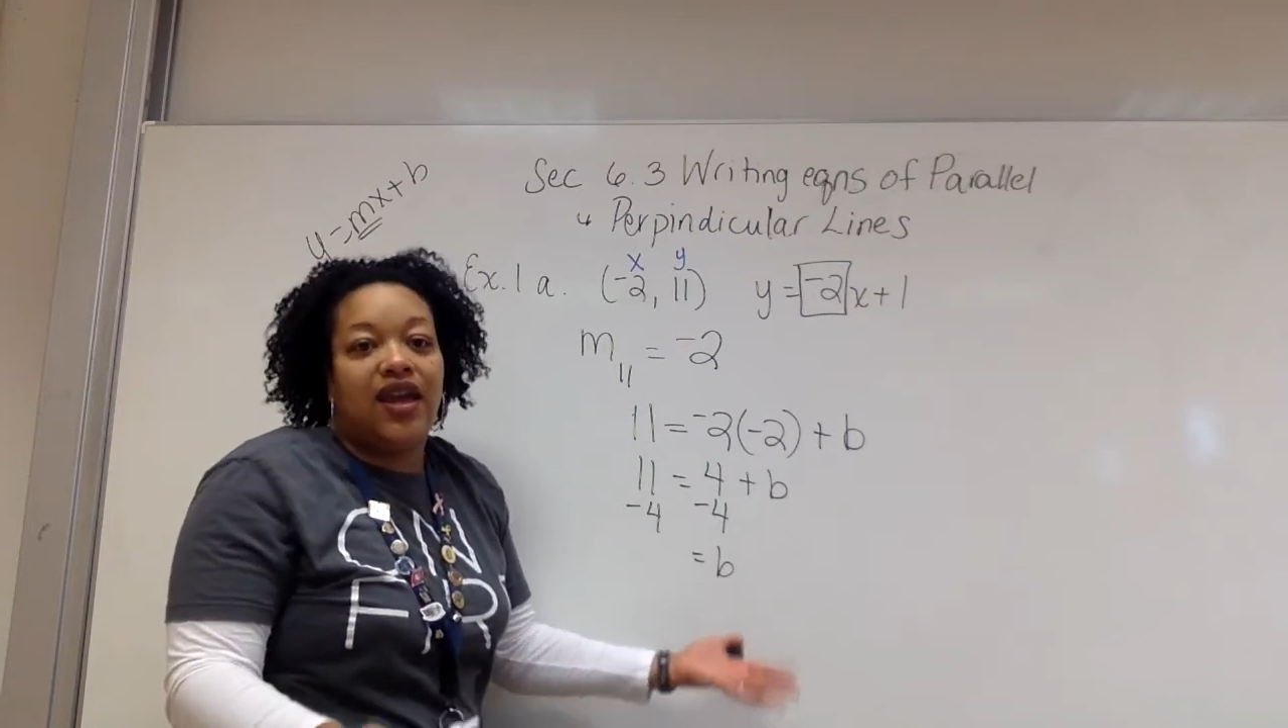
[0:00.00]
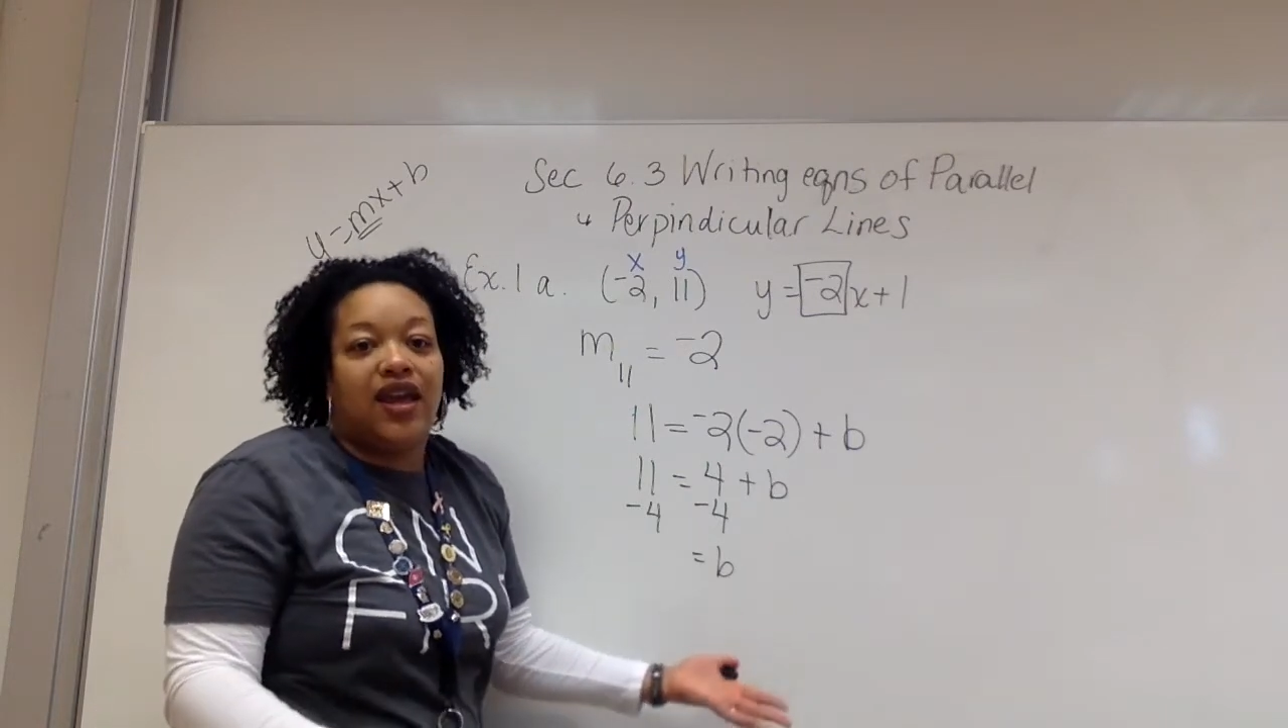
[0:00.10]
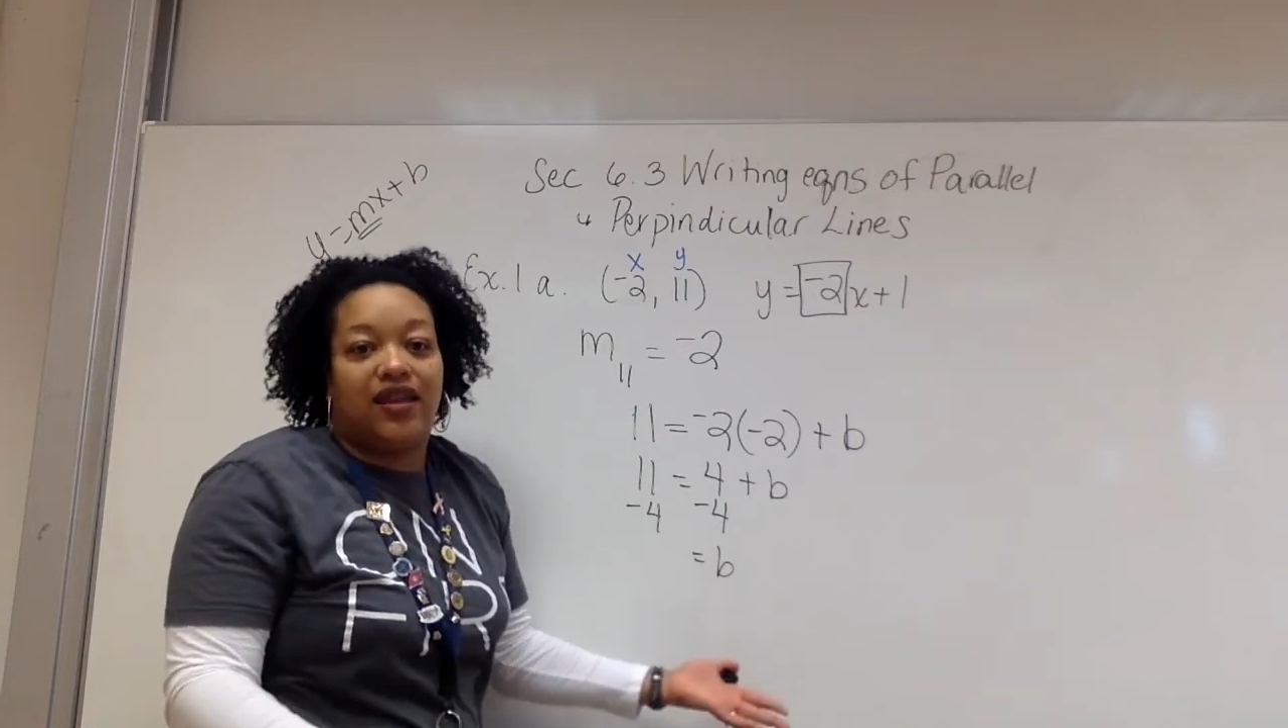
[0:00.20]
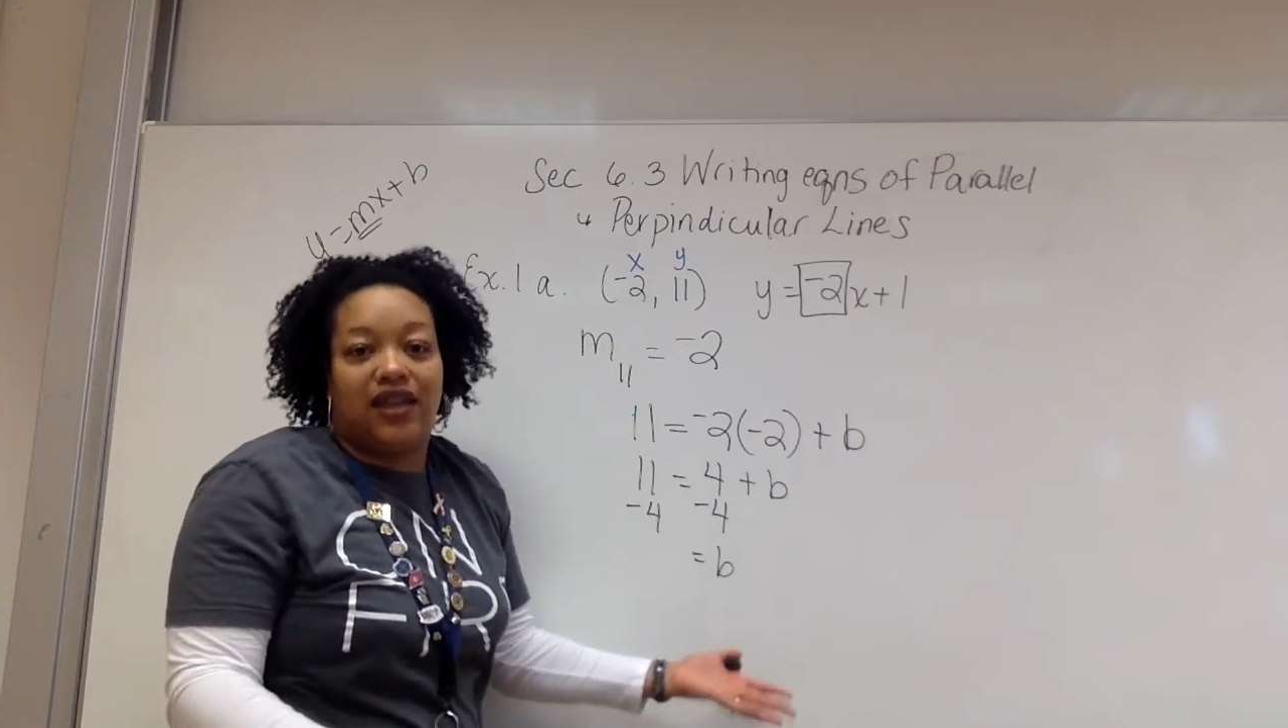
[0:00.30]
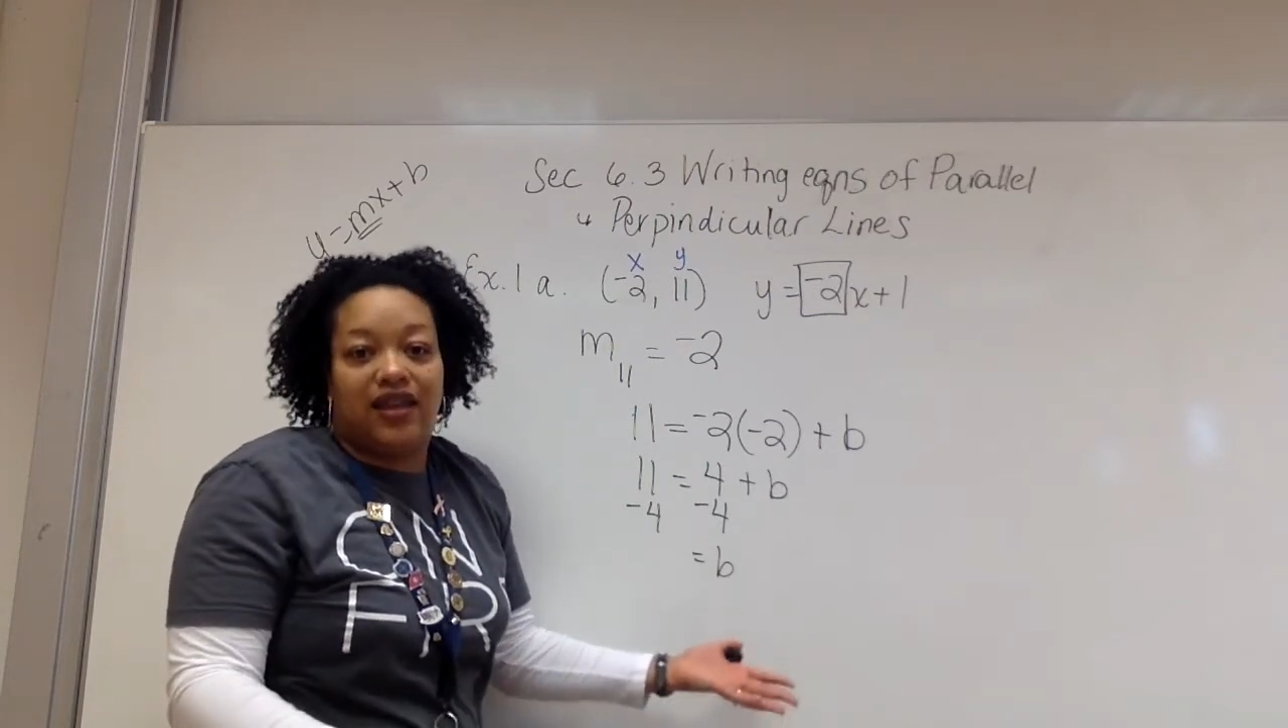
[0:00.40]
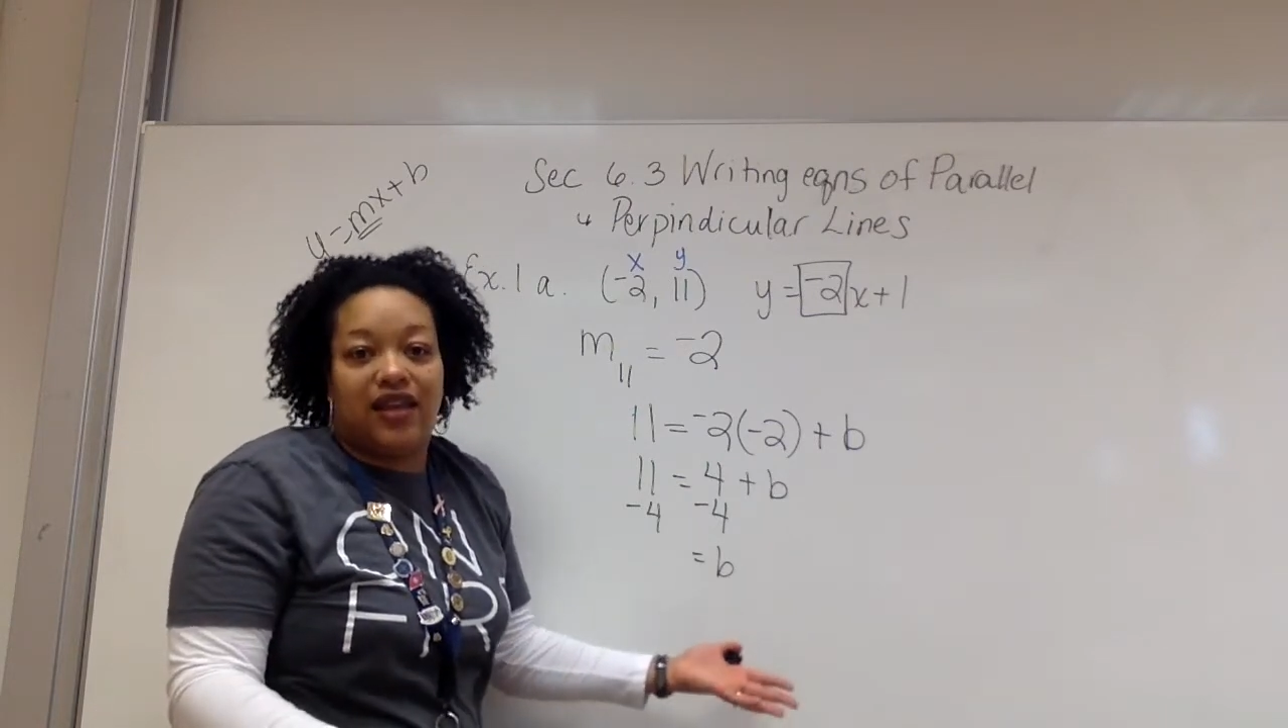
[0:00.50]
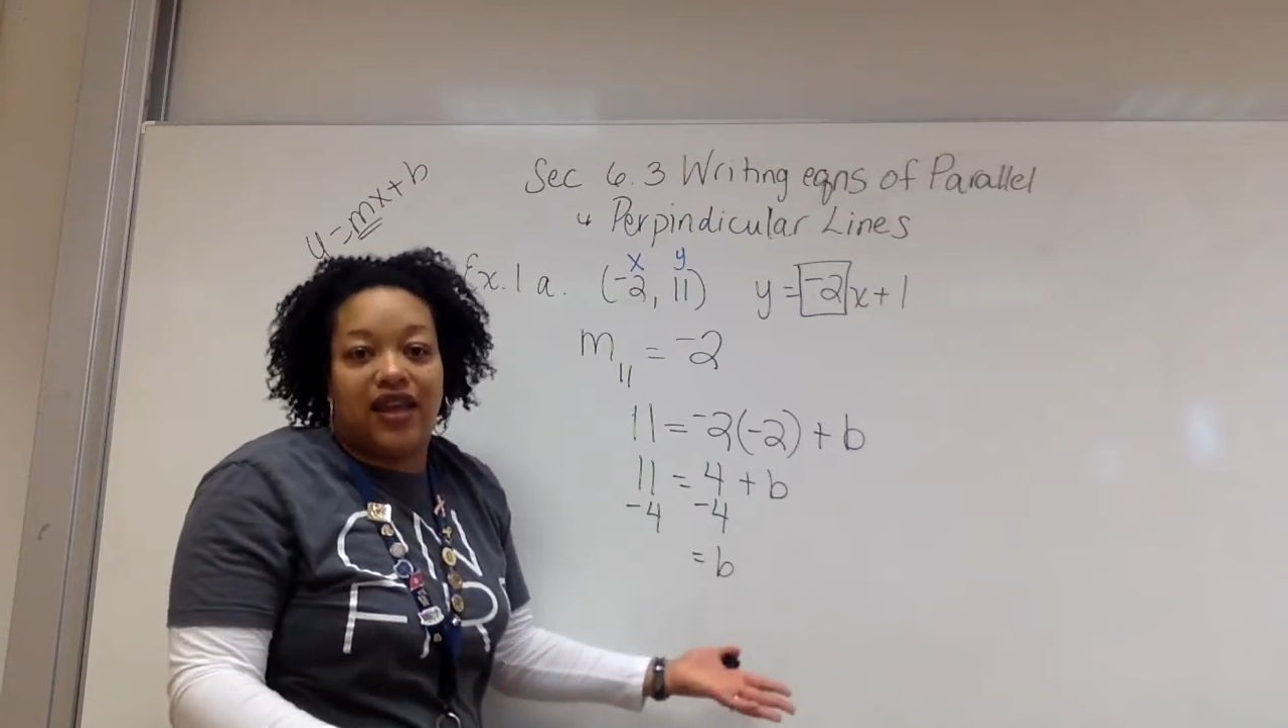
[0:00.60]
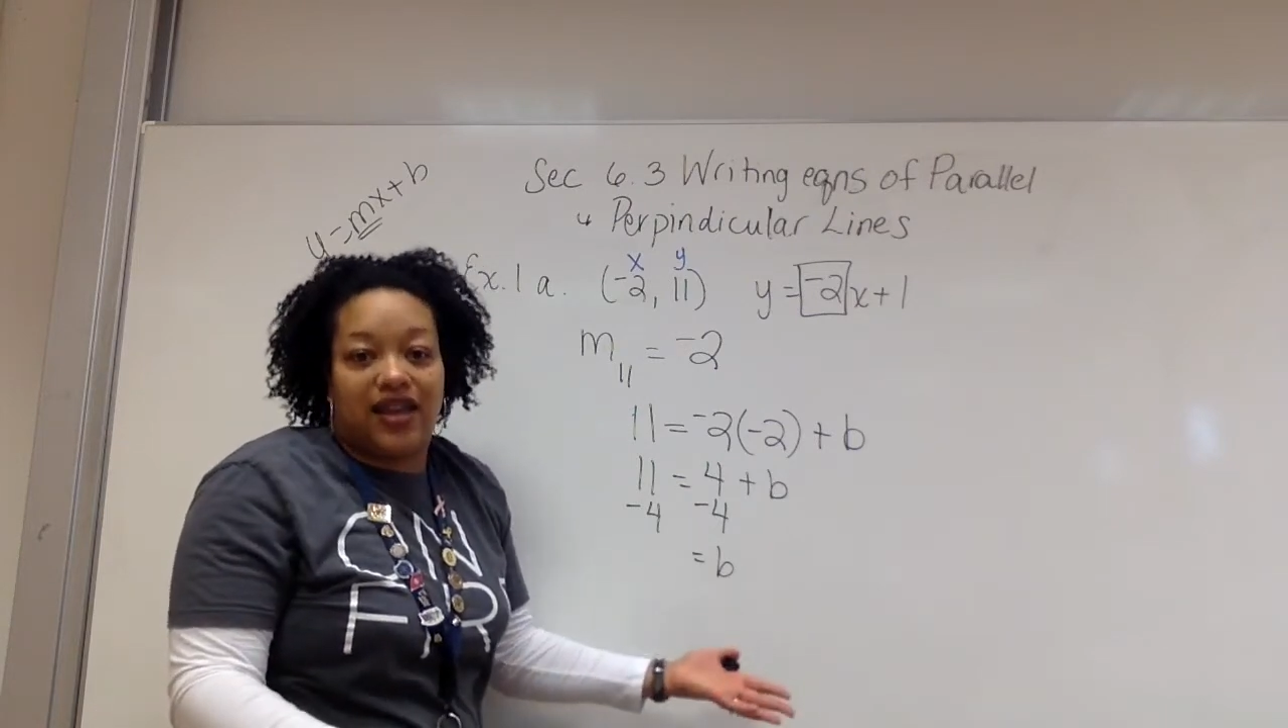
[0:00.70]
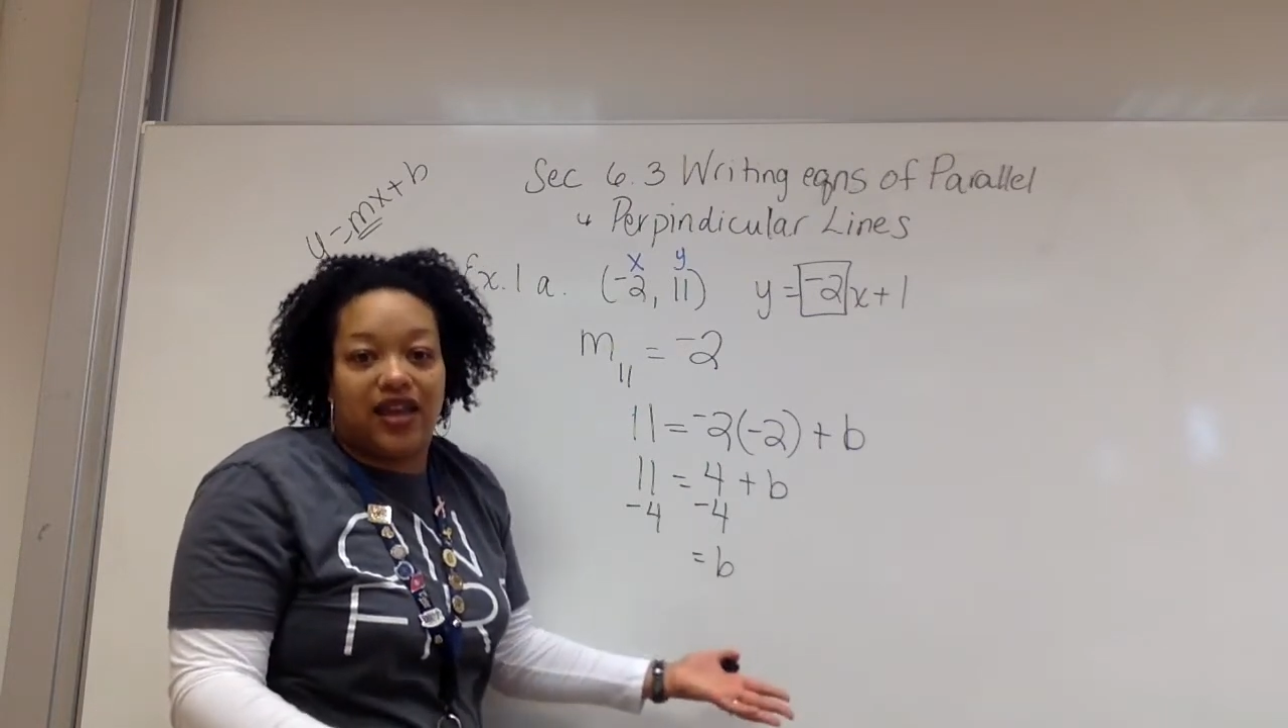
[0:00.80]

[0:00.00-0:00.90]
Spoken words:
and